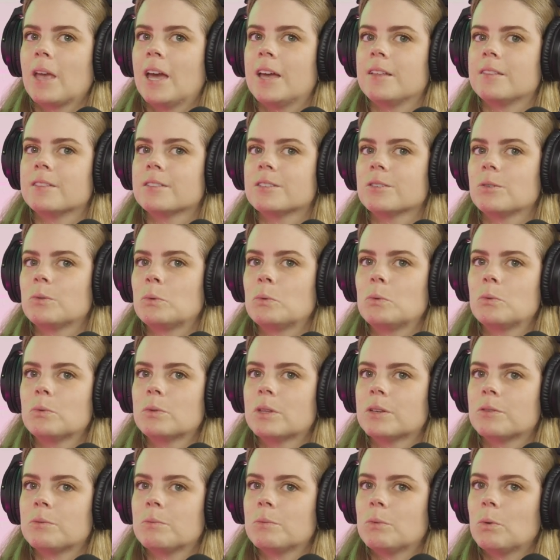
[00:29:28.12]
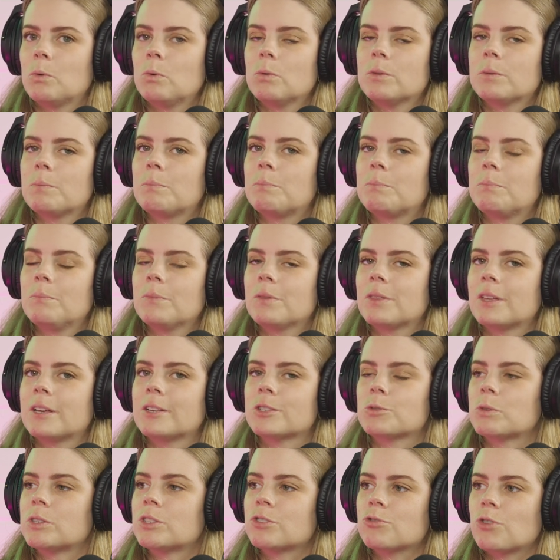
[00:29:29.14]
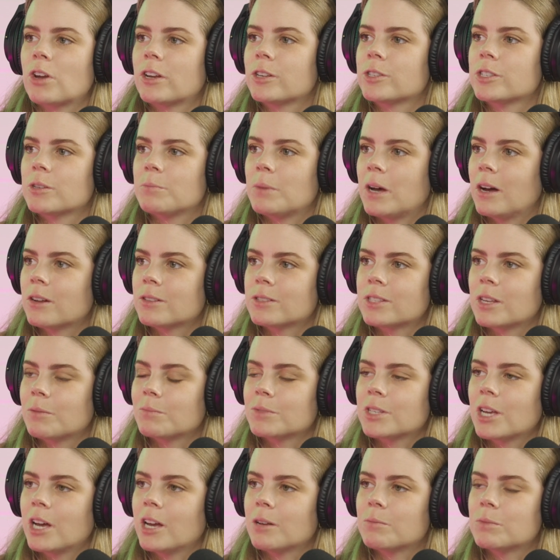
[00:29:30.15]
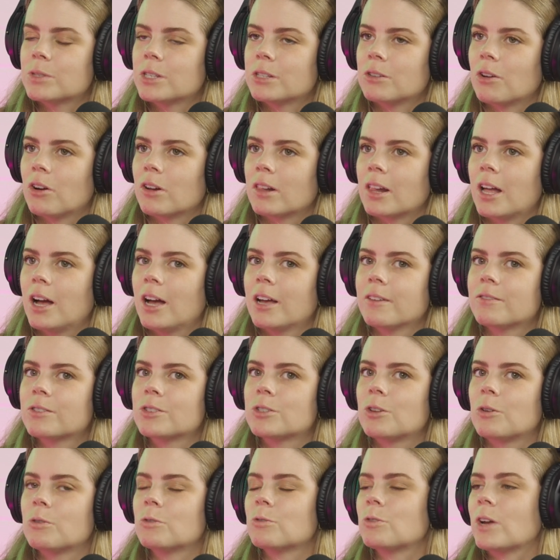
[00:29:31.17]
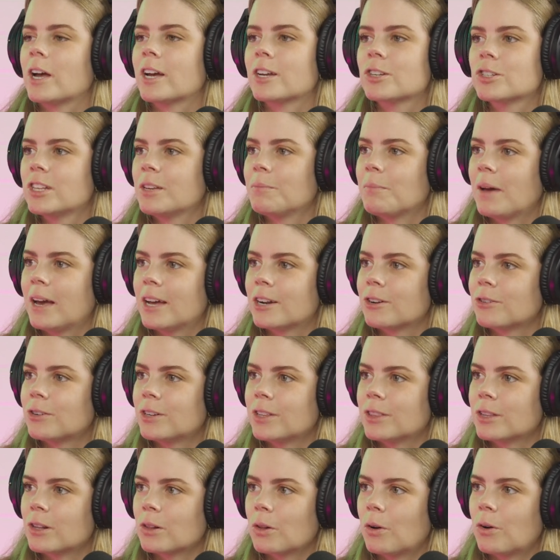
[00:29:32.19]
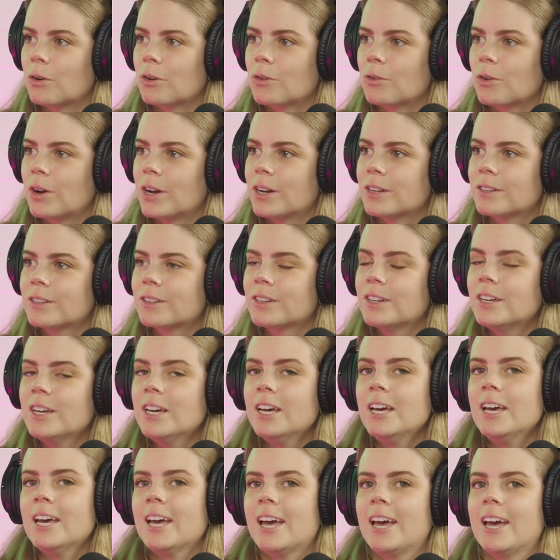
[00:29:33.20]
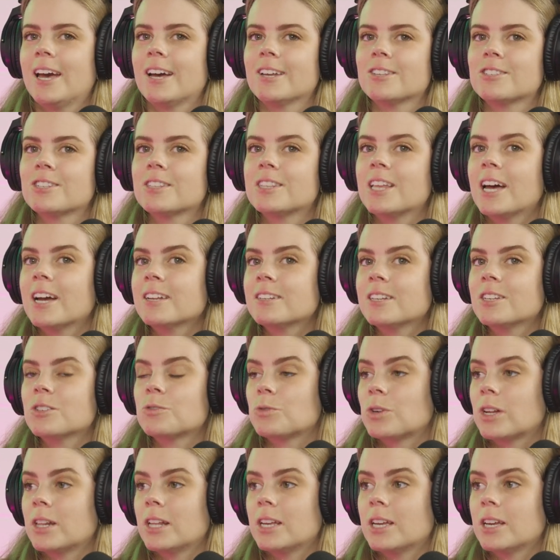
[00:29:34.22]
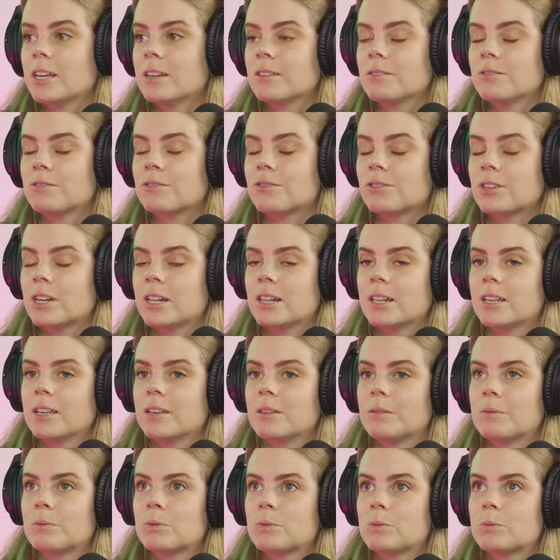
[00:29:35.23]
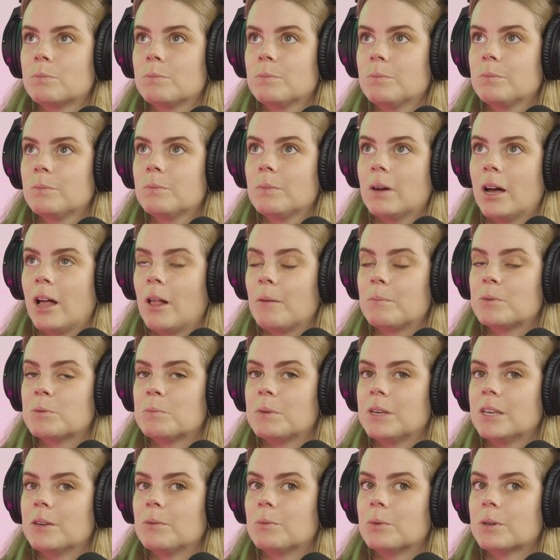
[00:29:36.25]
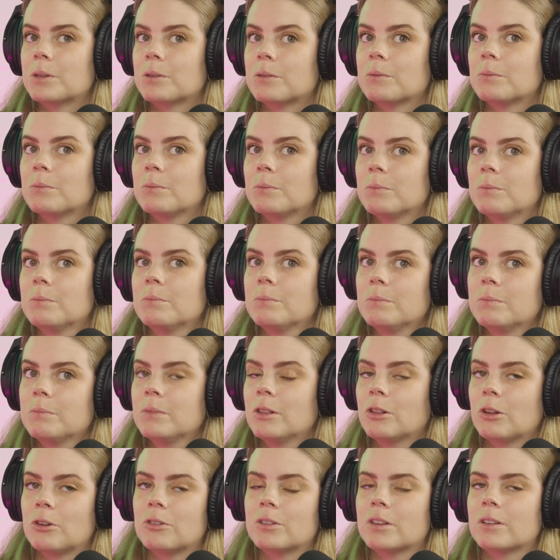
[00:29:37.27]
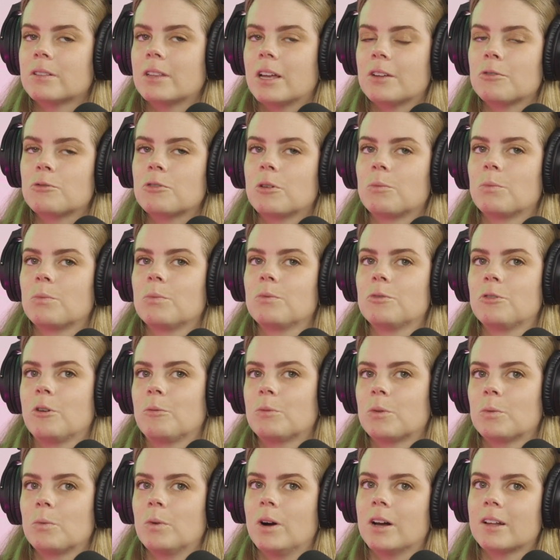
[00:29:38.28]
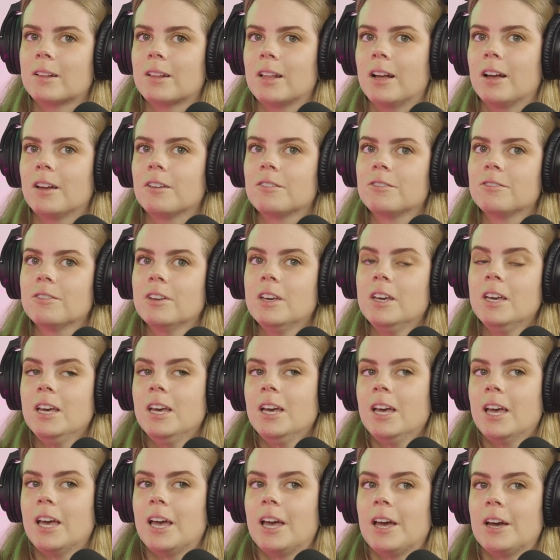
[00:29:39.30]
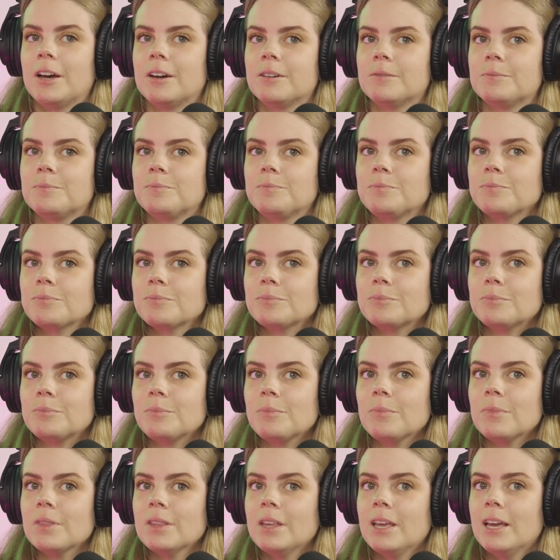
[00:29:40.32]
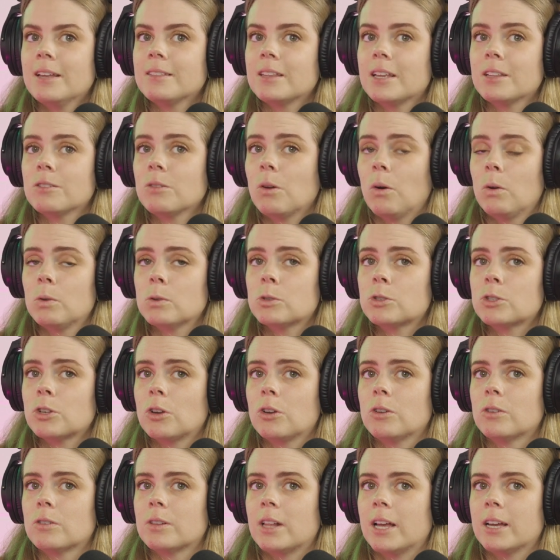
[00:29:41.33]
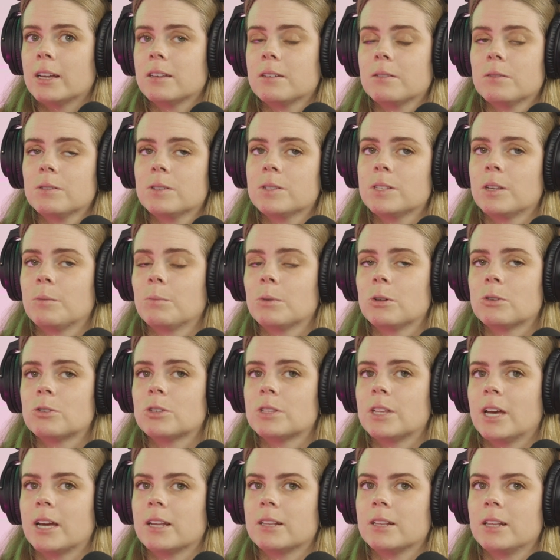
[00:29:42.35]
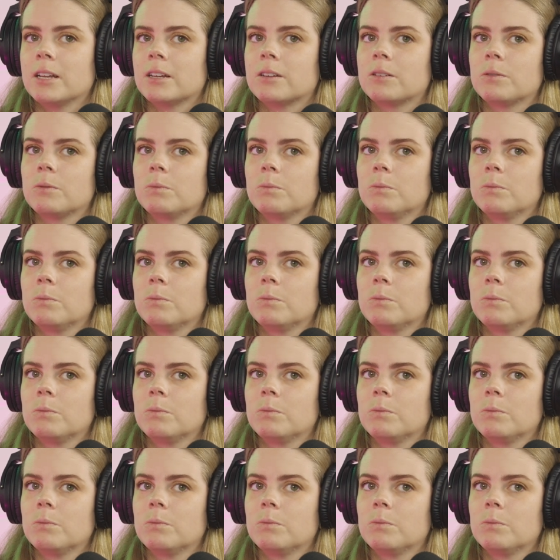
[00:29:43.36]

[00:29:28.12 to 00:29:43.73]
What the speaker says: And all the things we stress about sometimes in our lives don't actually matter in the long run. So that has really, really helped me with learning that from the wildlife. And then also, like, similar to that, like,